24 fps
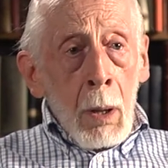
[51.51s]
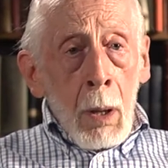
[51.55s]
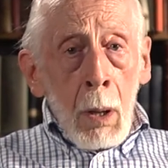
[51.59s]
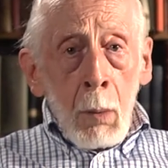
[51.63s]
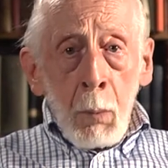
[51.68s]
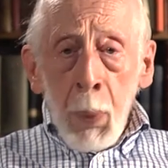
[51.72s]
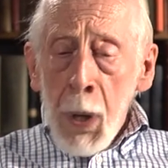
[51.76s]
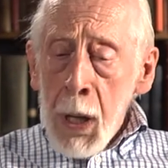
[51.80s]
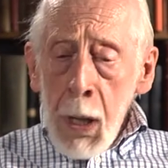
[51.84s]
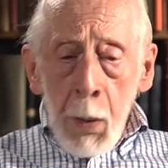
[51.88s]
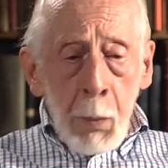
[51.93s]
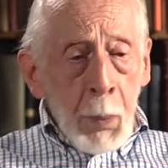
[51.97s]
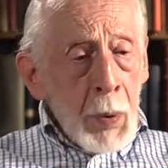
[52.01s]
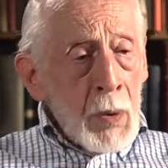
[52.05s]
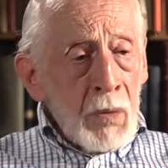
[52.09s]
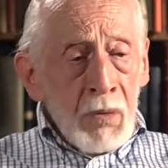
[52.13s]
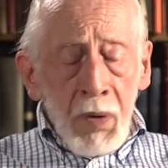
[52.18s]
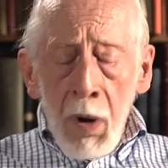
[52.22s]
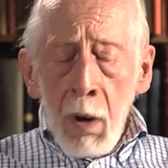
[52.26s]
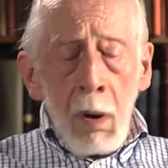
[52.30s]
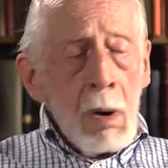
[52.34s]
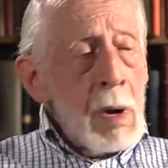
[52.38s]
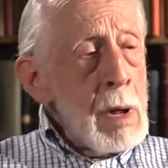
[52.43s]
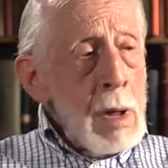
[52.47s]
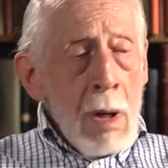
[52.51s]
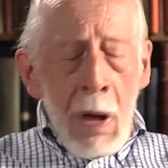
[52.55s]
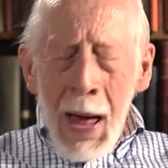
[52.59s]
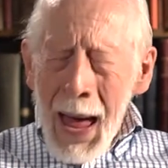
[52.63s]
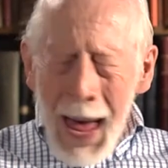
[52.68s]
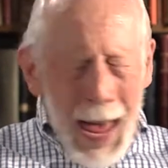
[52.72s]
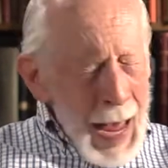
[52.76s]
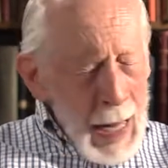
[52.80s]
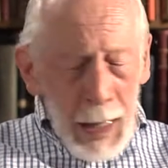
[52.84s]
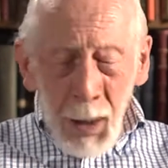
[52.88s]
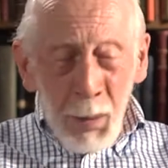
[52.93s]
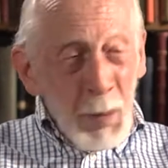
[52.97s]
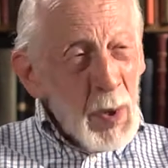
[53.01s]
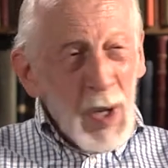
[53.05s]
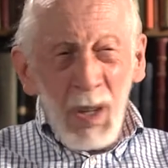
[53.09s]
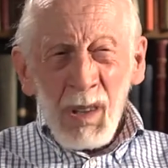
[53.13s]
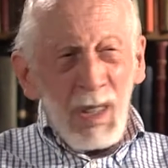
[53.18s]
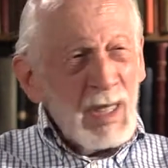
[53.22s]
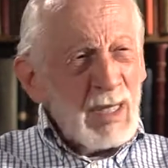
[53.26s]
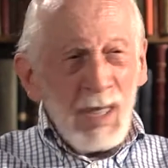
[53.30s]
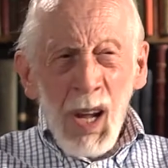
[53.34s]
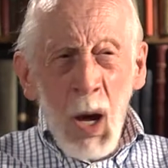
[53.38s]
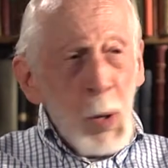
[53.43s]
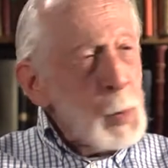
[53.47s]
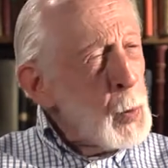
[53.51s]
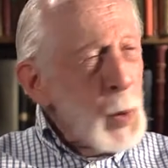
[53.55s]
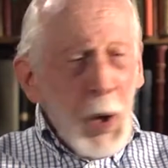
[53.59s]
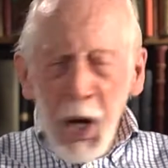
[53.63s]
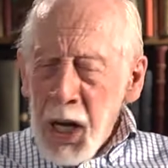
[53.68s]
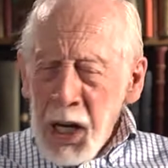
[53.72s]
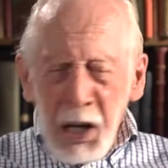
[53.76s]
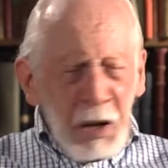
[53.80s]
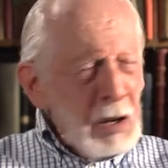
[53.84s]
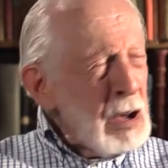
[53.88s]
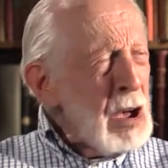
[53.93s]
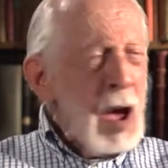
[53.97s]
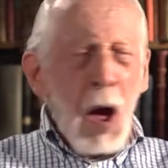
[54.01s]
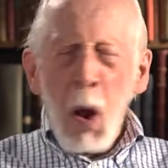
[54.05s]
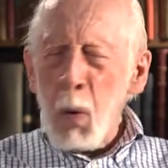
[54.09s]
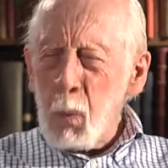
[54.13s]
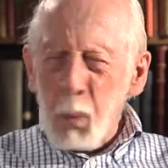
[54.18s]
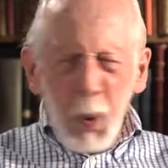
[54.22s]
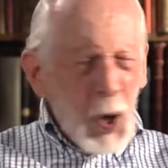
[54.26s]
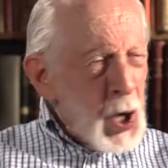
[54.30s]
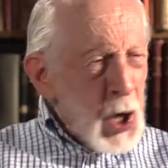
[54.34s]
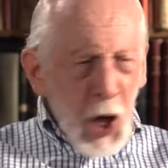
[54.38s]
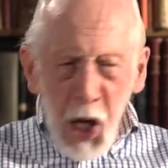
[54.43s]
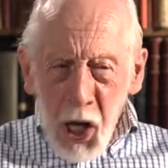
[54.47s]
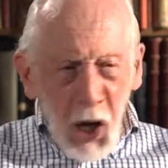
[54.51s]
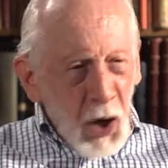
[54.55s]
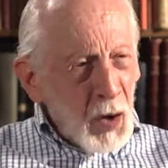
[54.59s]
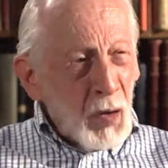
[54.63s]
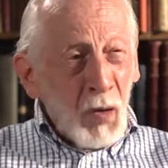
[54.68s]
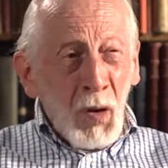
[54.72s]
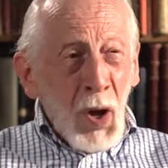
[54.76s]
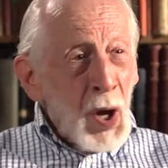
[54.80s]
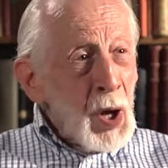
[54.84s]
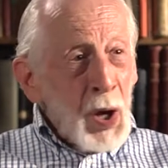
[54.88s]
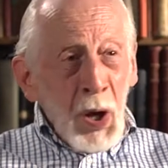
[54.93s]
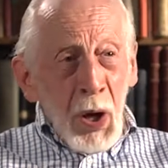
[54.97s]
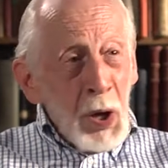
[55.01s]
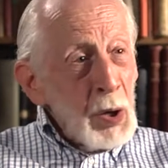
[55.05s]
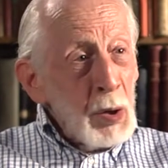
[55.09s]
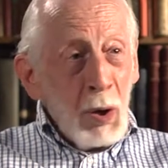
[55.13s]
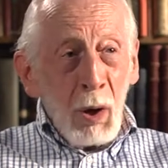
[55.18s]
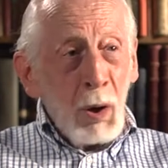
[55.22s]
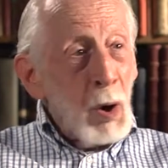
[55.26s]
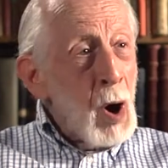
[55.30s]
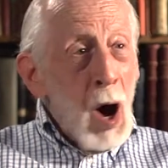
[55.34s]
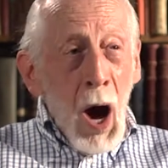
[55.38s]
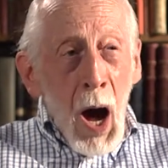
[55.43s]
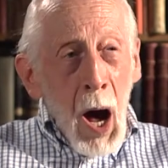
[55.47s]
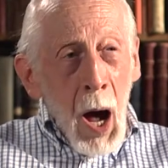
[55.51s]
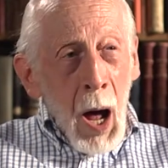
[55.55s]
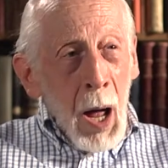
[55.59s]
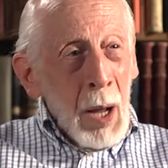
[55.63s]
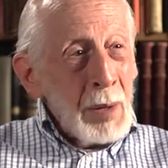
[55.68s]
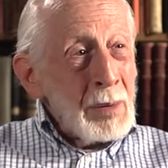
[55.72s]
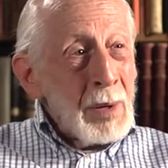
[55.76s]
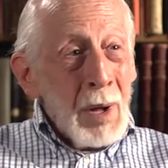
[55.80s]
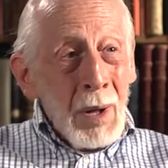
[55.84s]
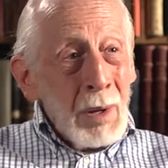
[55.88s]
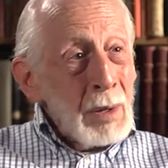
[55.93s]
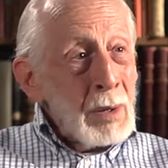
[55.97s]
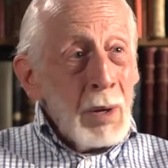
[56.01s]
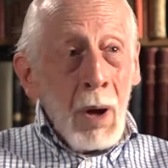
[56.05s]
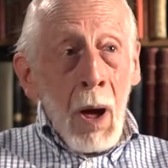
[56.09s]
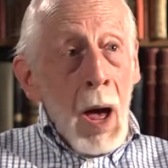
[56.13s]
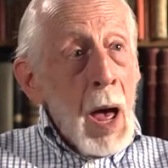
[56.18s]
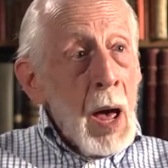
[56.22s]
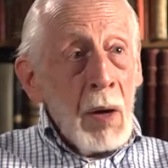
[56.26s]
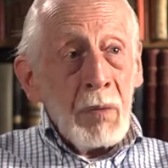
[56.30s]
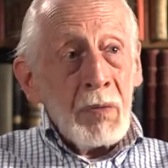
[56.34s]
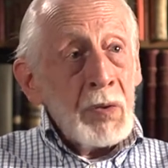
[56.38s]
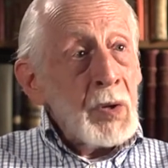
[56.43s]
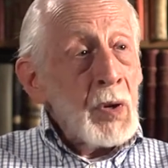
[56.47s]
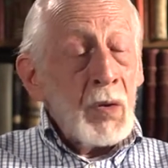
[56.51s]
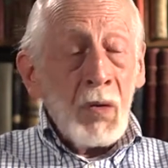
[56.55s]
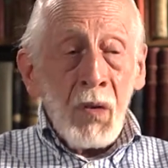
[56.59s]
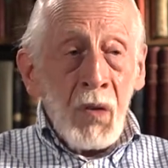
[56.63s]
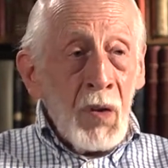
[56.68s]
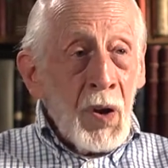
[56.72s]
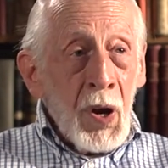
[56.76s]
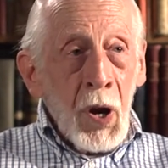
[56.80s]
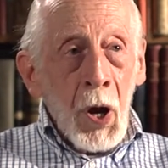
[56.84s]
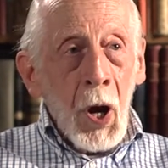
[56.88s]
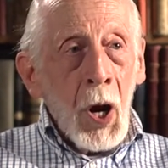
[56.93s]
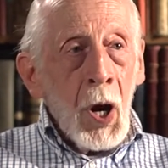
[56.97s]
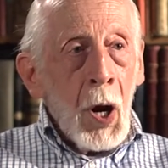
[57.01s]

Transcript: People very adamantly said, we can't believe in a God you have to fear.